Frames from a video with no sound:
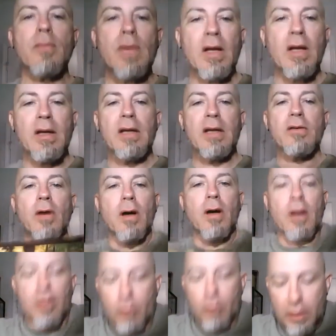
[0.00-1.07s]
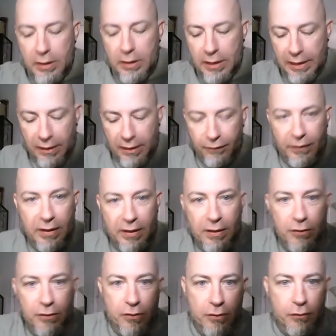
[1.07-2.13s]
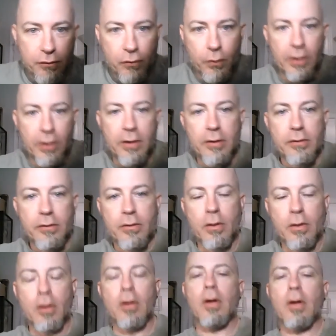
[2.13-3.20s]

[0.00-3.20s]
These are 1.5 inch squares, or